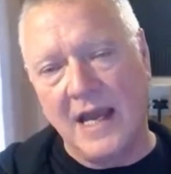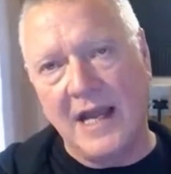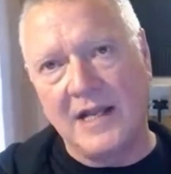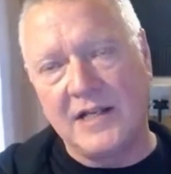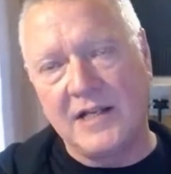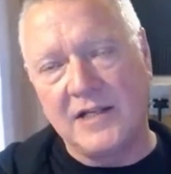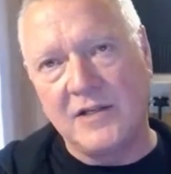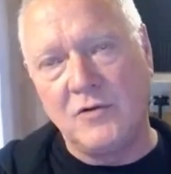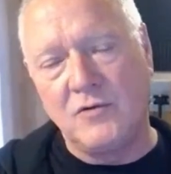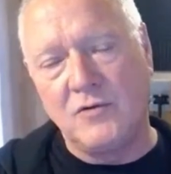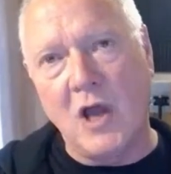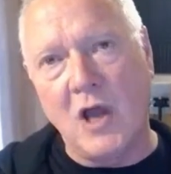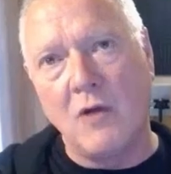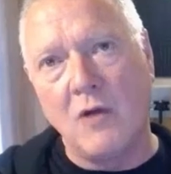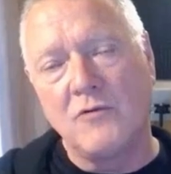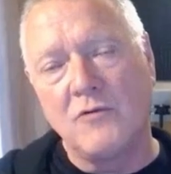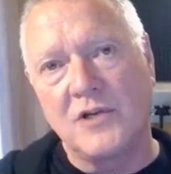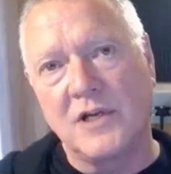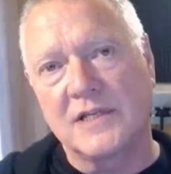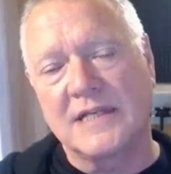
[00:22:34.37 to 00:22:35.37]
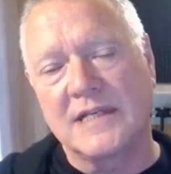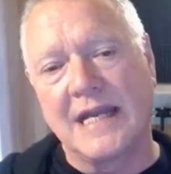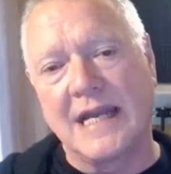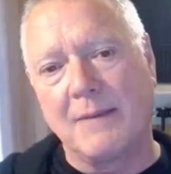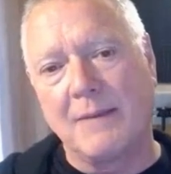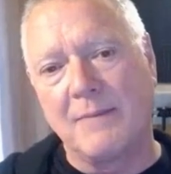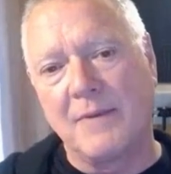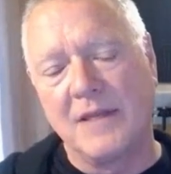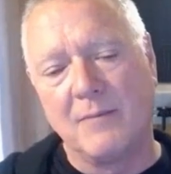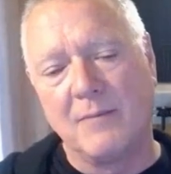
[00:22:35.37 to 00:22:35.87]
You don't just
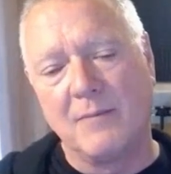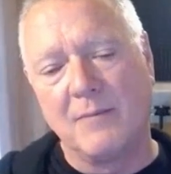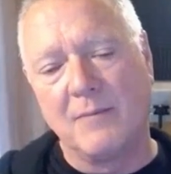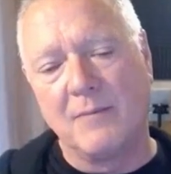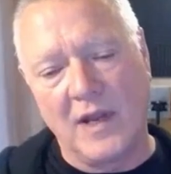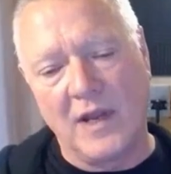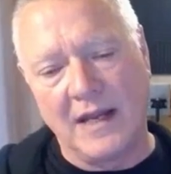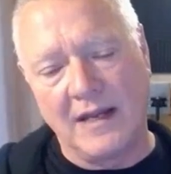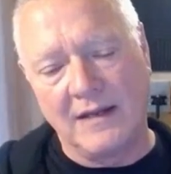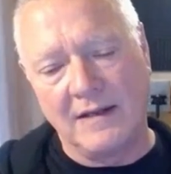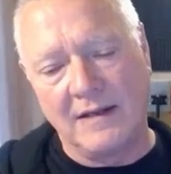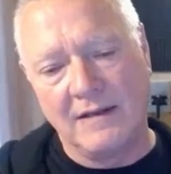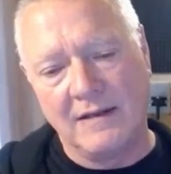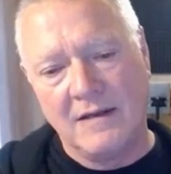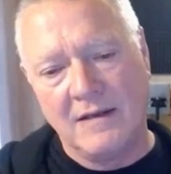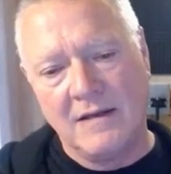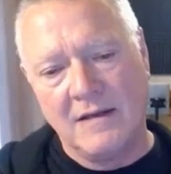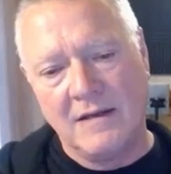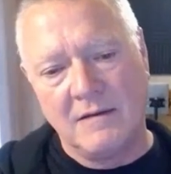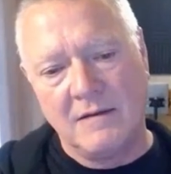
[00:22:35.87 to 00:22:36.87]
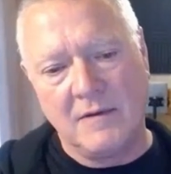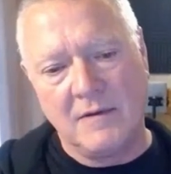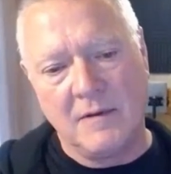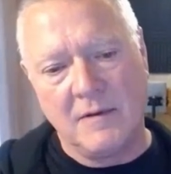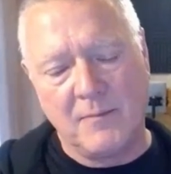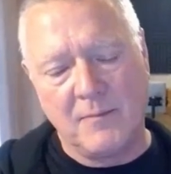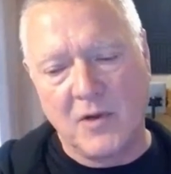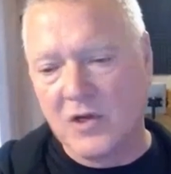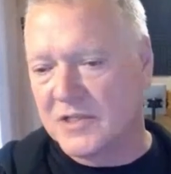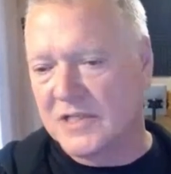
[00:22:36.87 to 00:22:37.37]
get up in the morning
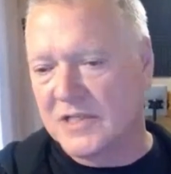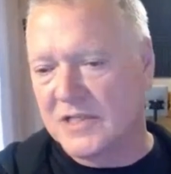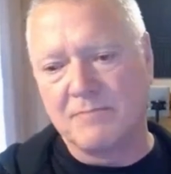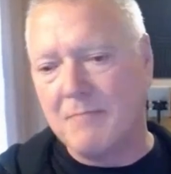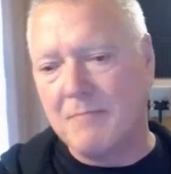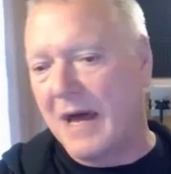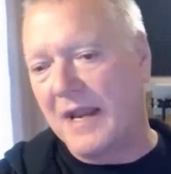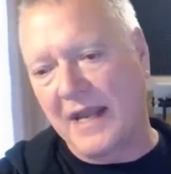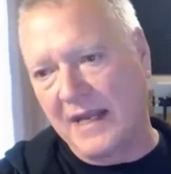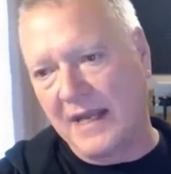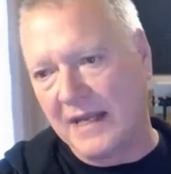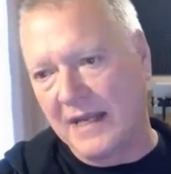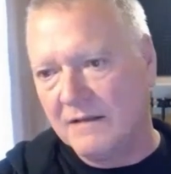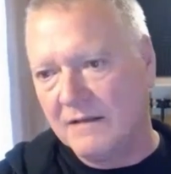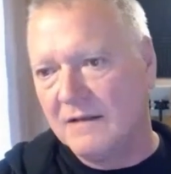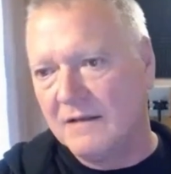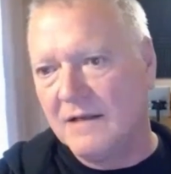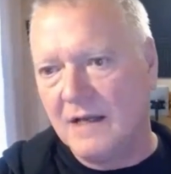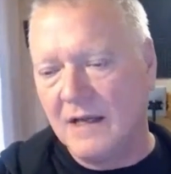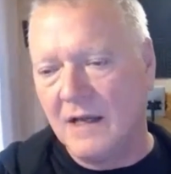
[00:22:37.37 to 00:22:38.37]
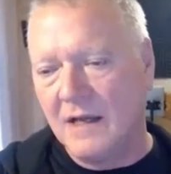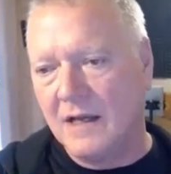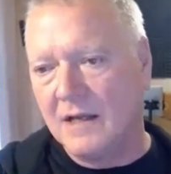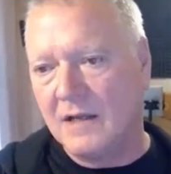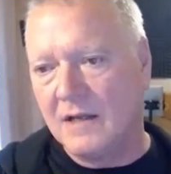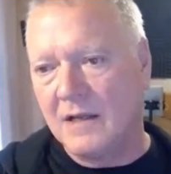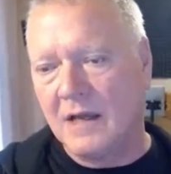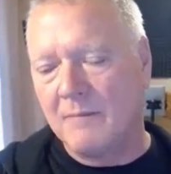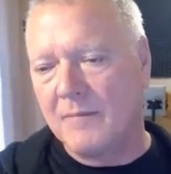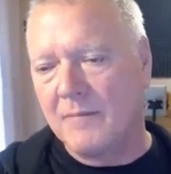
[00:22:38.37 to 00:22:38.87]
because it's money
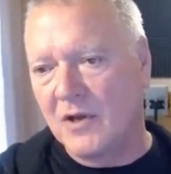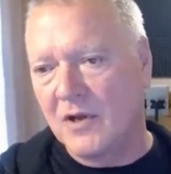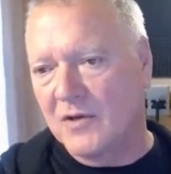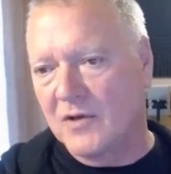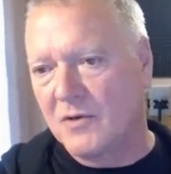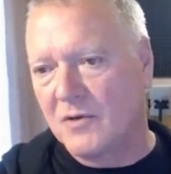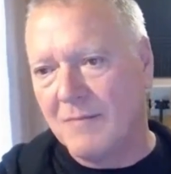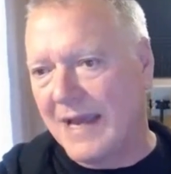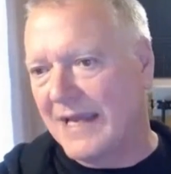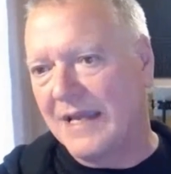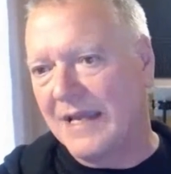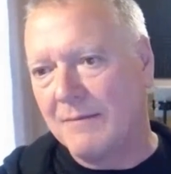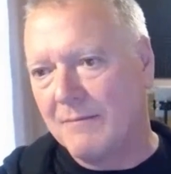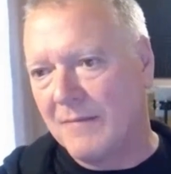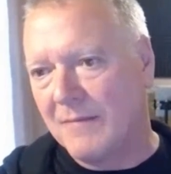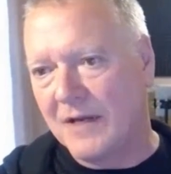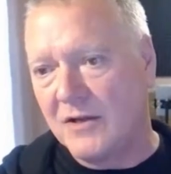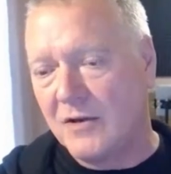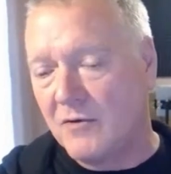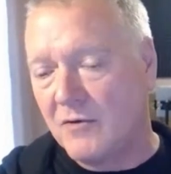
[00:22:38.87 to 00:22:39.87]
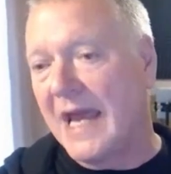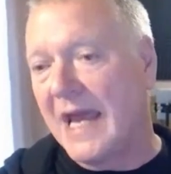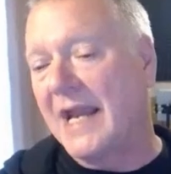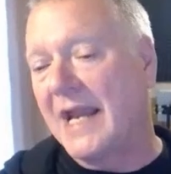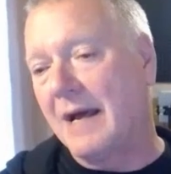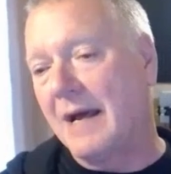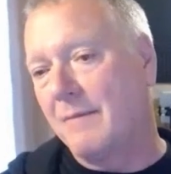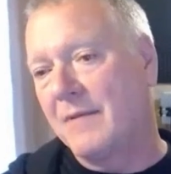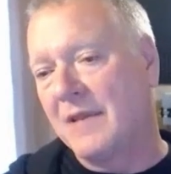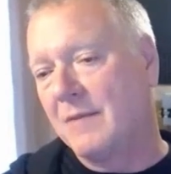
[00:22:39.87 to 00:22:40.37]
and because you're making money. You
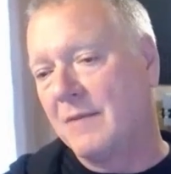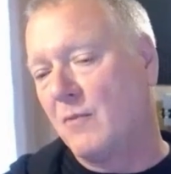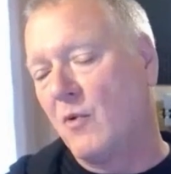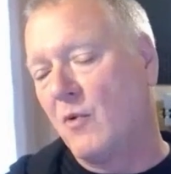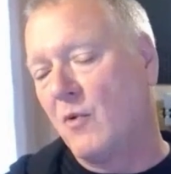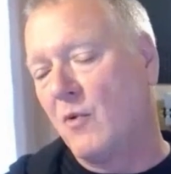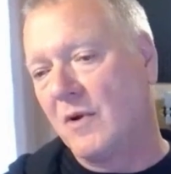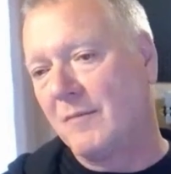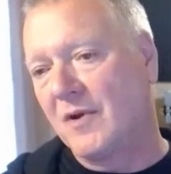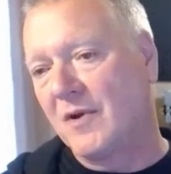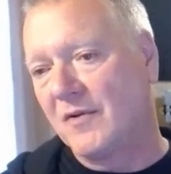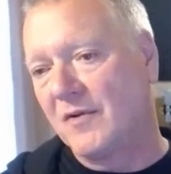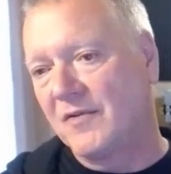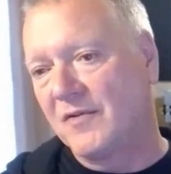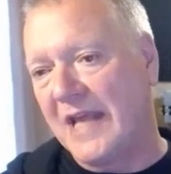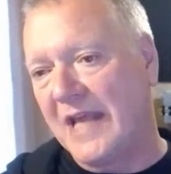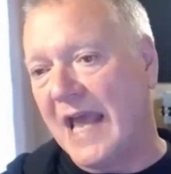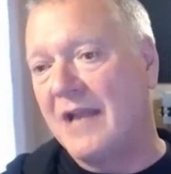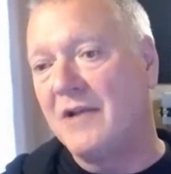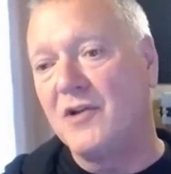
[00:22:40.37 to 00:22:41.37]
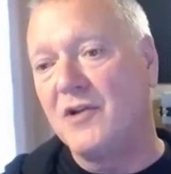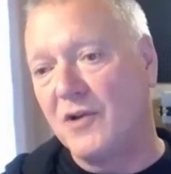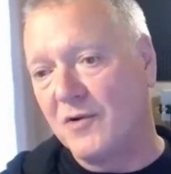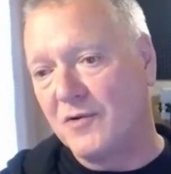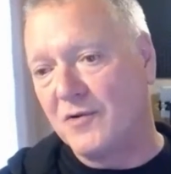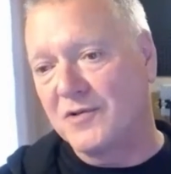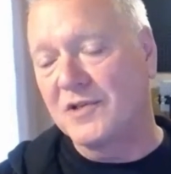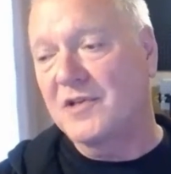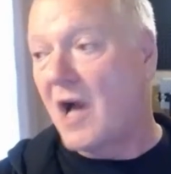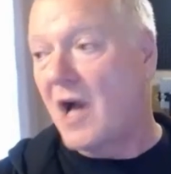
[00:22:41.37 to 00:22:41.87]
get up in the morning because the end
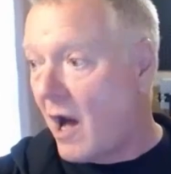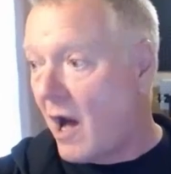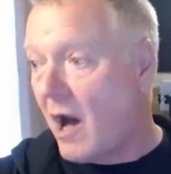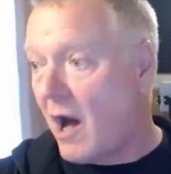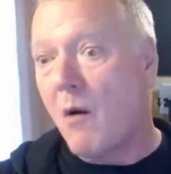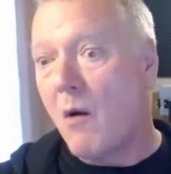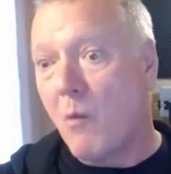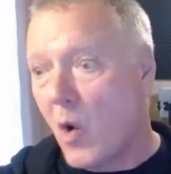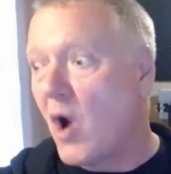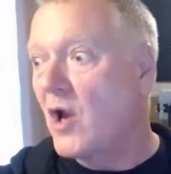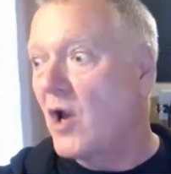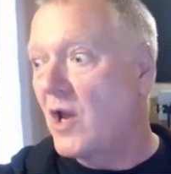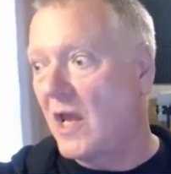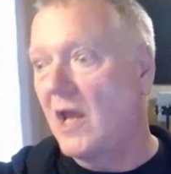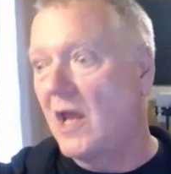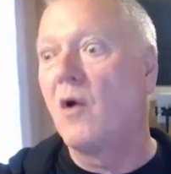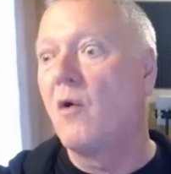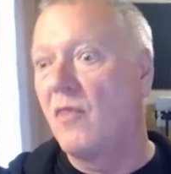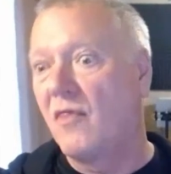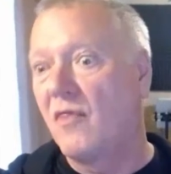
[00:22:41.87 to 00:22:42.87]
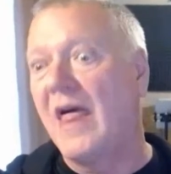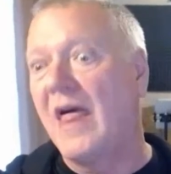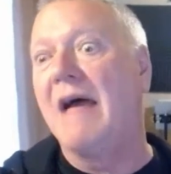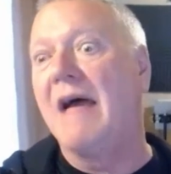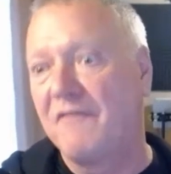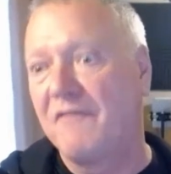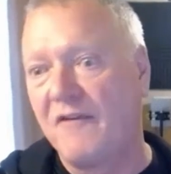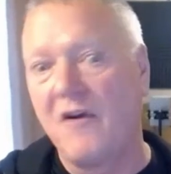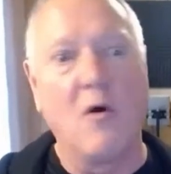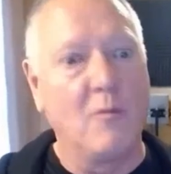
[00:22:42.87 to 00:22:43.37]
users are working on
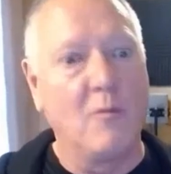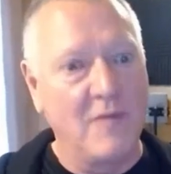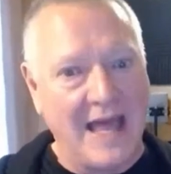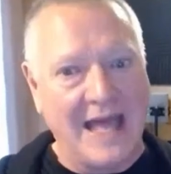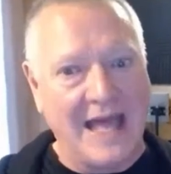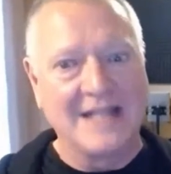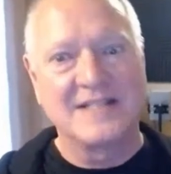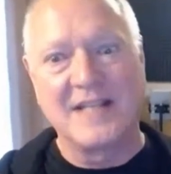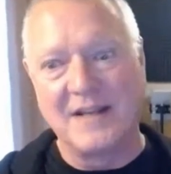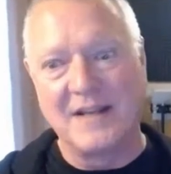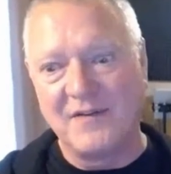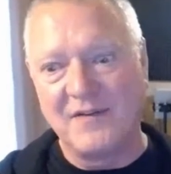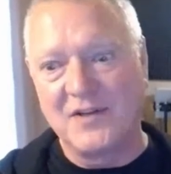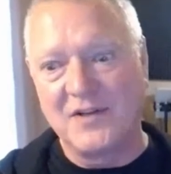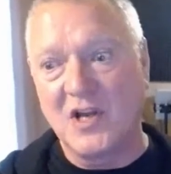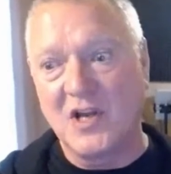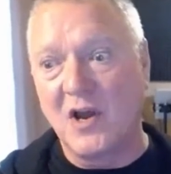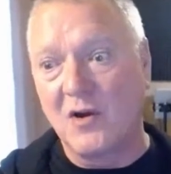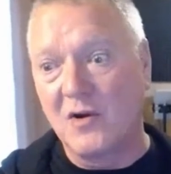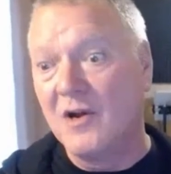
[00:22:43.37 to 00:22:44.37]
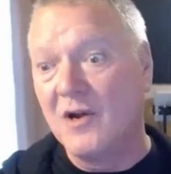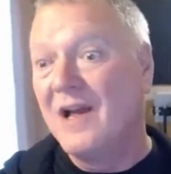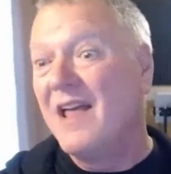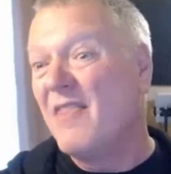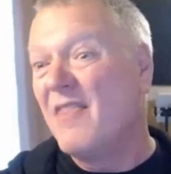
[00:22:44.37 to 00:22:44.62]
that film, that TV show.